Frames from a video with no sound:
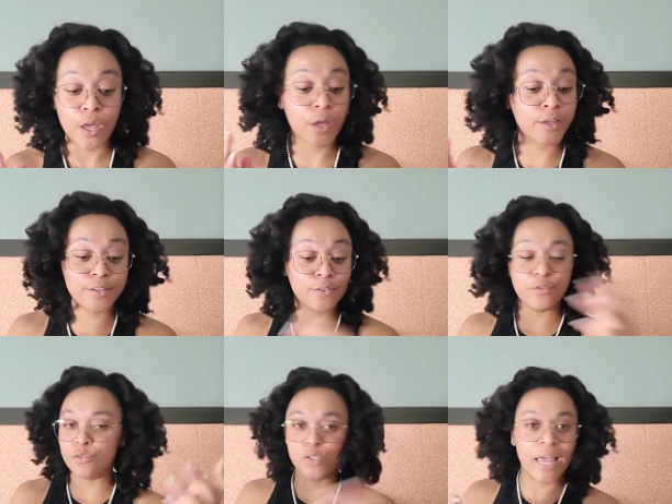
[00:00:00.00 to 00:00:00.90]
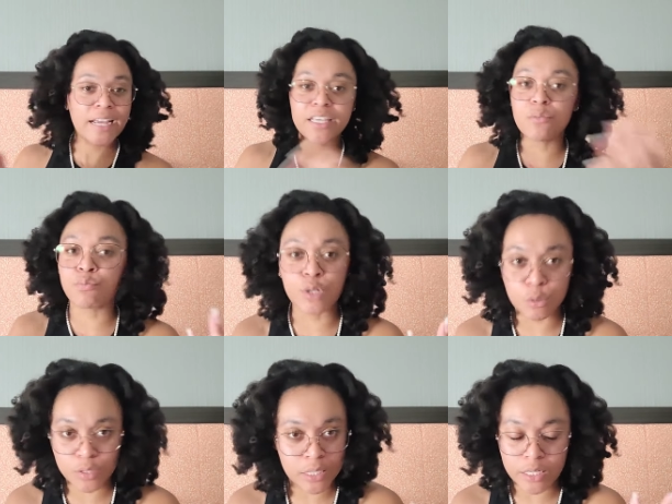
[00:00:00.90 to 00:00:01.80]
it, eh, lacking
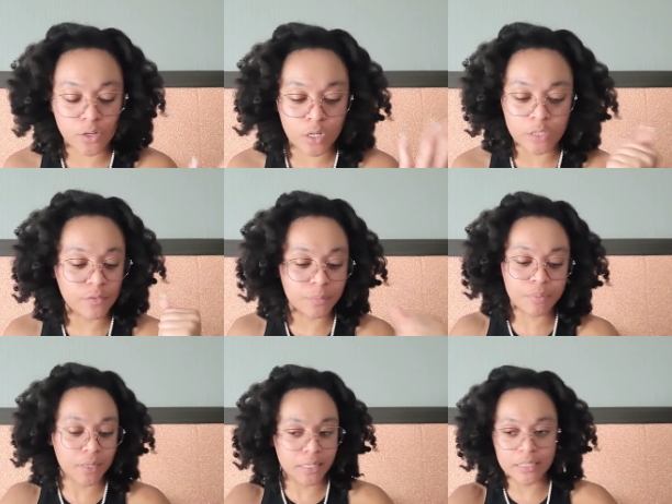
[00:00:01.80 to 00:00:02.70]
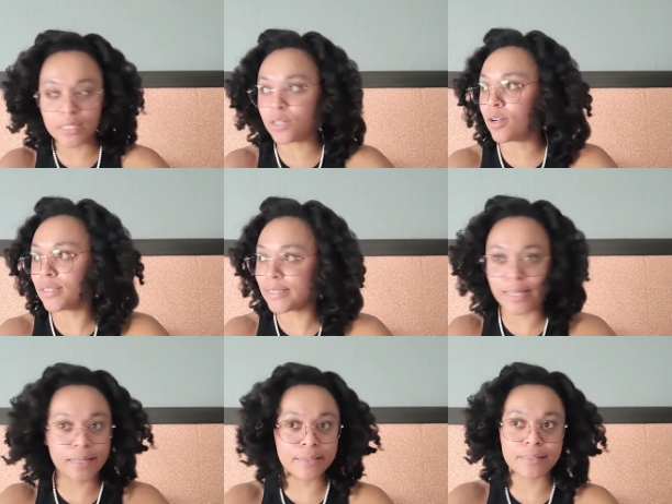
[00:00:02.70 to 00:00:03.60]
protein all over the place. And all these
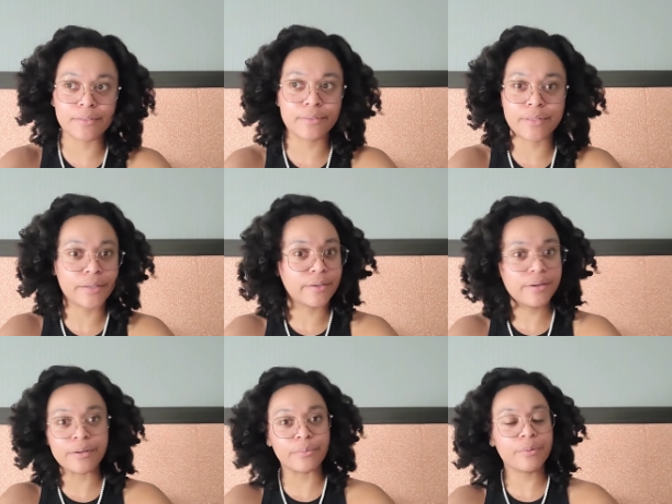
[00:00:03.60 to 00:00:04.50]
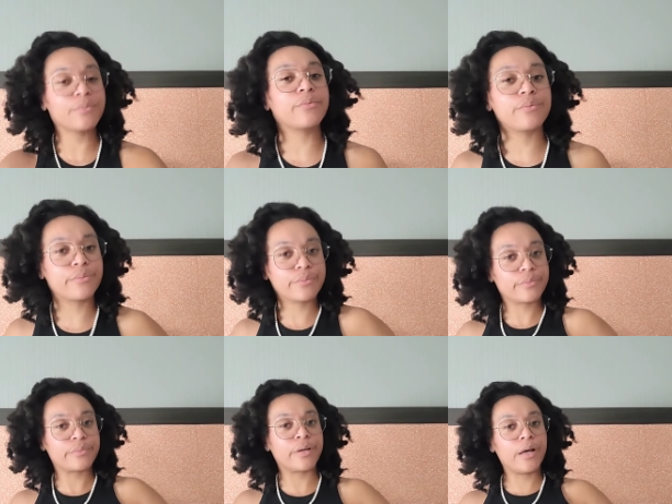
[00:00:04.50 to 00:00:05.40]
athletes are like, yo,
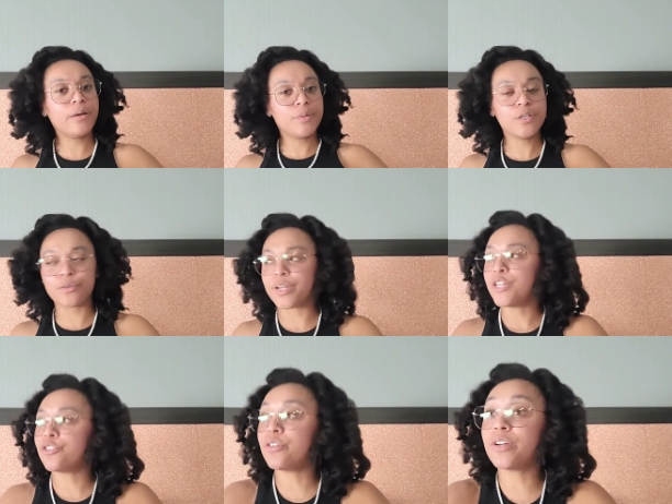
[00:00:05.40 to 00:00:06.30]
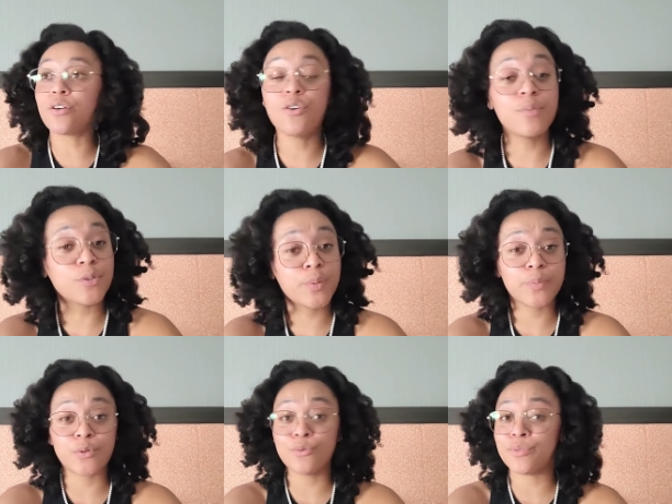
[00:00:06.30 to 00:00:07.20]
I'm hungry. So you had a whole bunch of
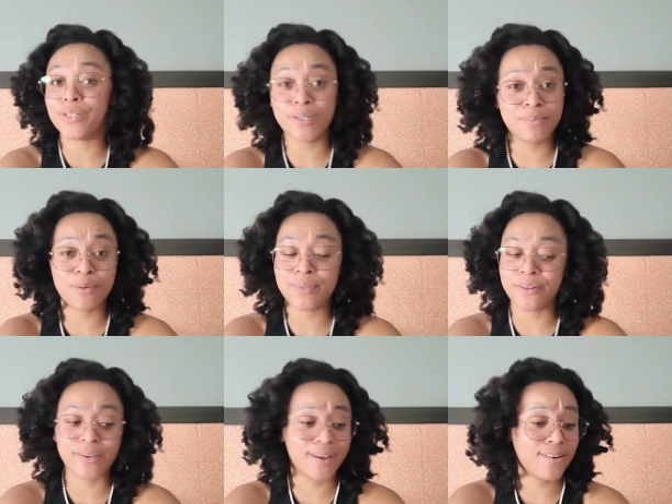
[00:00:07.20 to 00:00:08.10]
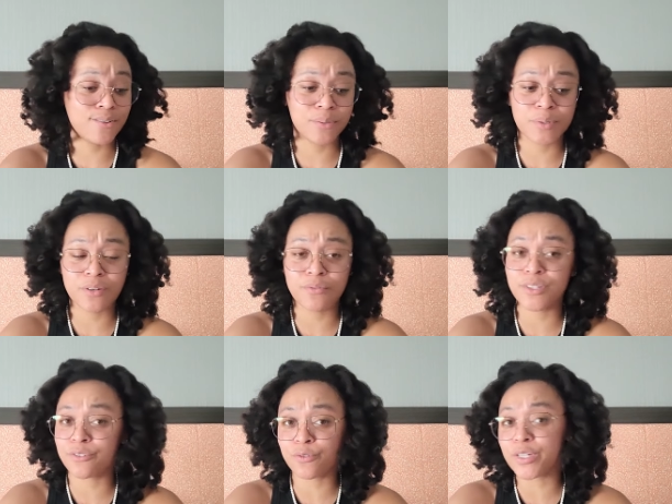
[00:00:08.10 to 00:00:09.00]
people who dipped. They were like, okay, I can only be in the
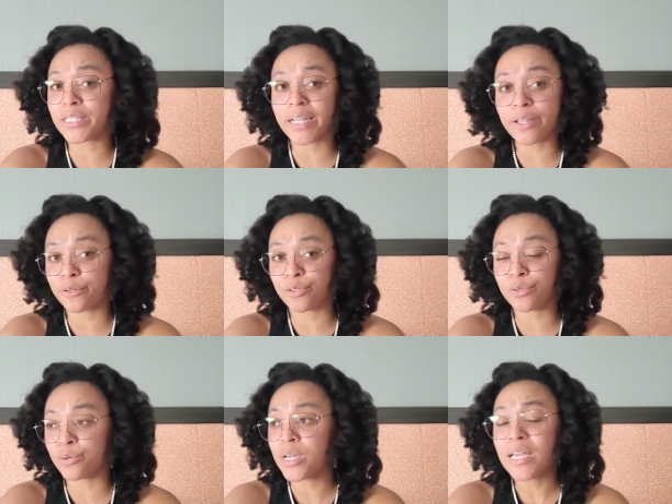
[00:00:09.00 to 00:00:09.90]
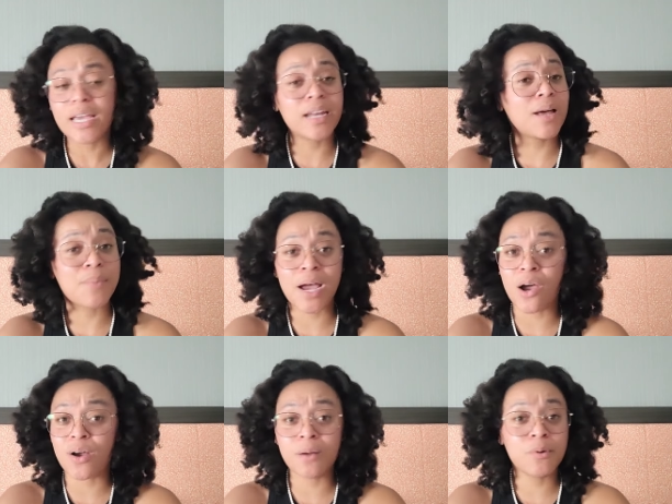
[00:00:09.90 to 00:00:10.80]
village for a day or two and I'm
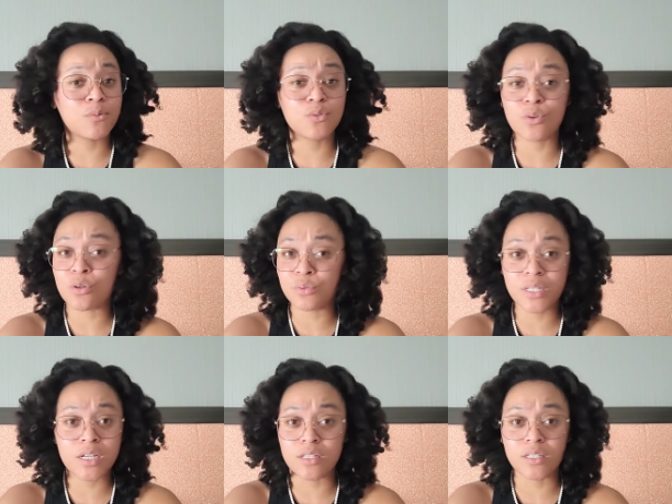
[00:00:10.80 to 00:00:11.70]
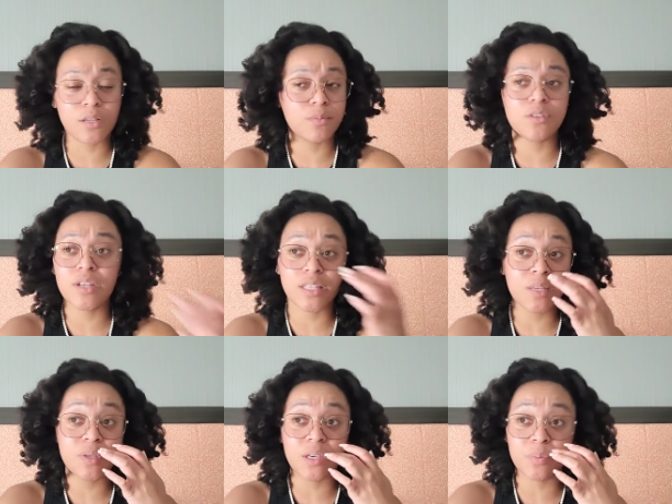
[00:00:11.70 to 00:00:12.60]
out. I'm going to a hotel or something. You had the
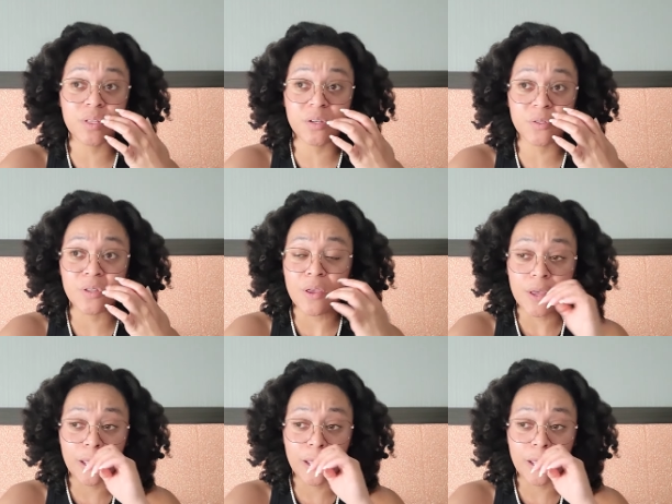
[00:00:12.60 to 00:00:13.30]
NBA players,